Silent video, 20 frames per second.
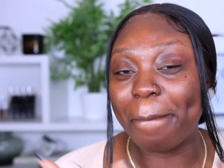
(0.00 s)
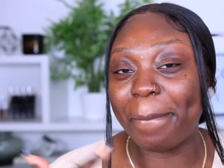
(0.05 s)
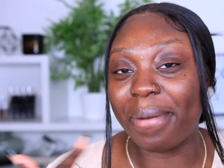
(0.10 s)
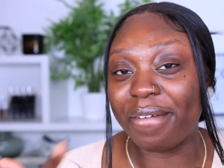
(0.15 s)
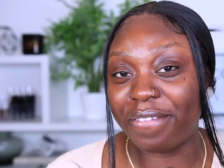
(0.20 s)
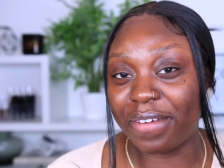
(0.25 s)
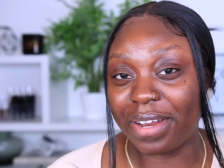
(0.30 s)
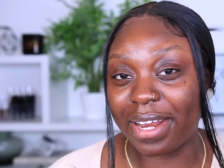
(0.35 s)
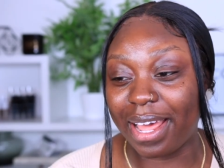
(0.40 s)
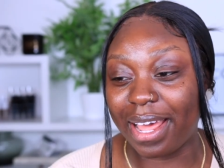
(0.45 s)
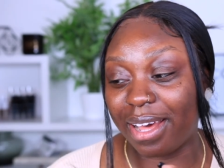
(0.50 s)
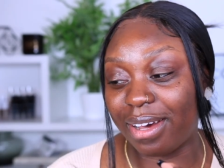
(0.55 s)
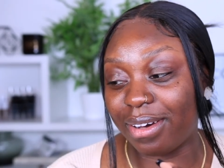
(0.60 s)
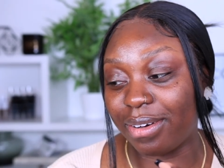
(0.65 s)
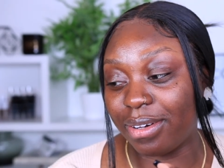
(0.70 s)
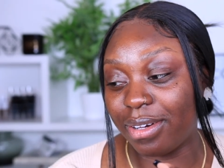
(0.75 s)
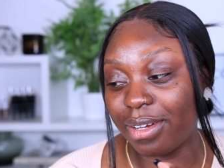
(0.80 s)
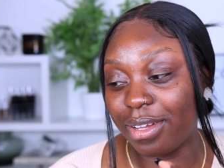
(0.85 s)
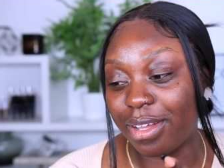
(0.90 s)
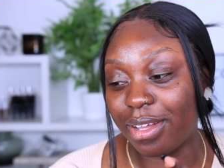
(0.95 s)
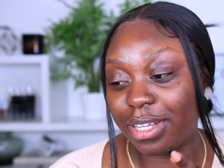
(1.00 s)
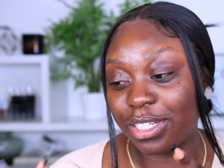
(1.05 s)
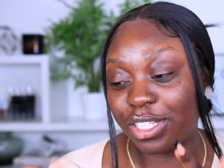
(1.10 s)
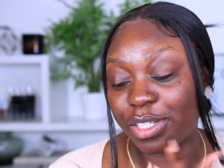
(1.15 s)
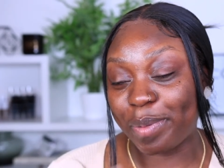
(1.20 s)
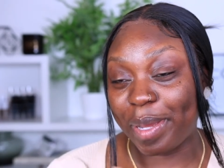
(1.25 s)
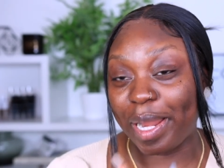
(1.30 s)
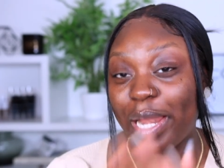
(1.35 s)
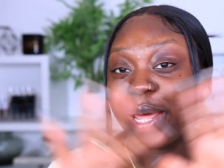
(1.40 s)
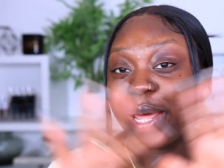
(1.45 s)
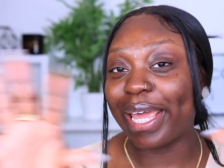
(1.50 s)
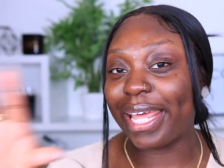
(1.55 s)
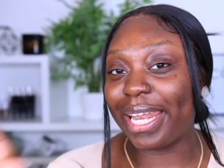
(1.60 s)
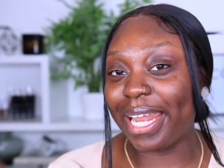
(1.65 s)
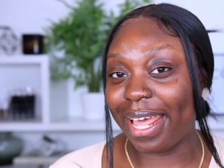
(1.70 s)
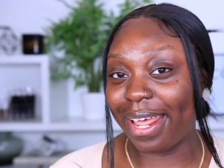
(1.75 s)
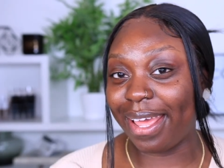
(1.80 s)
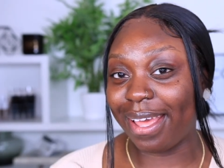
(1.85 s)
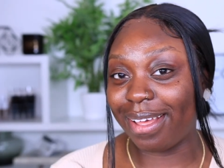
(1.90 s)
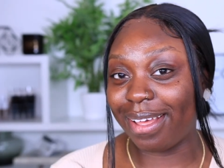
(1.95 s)
But for now, just by looking
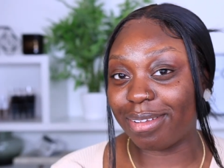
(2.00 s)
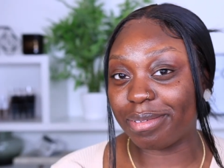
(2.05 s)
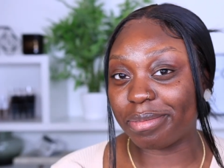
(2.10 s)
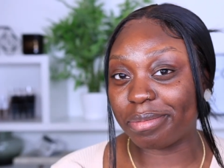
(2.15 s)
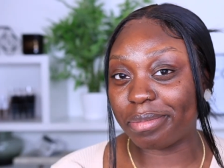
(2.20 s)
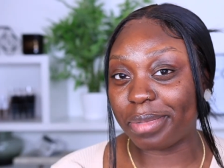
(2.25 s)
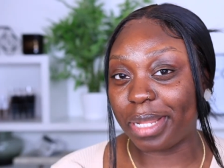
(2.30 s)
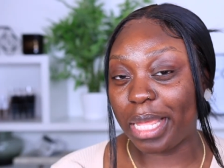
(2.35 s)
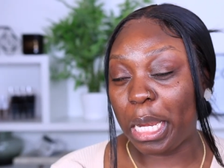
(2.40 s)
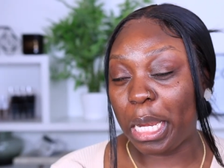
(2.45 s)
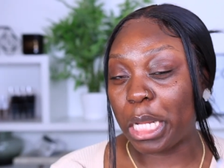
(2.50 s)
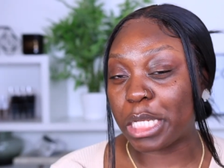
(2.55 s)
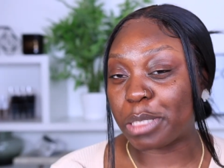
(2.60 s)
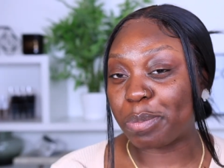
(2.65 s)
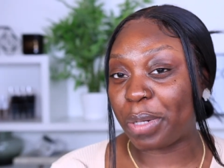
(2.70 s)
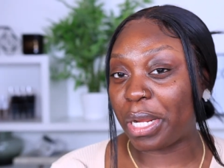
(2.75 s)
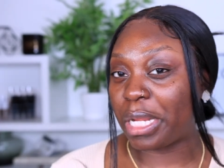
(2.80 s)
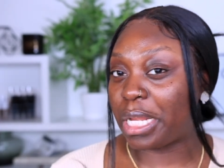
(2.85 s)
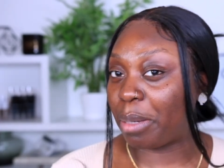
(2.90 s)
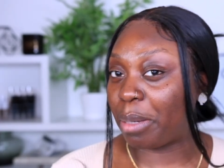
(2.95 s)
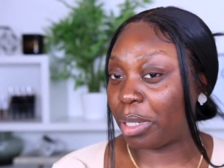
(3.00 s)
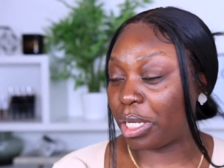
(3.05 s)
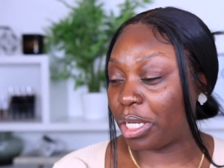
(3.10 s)
at it, it looks pretty damn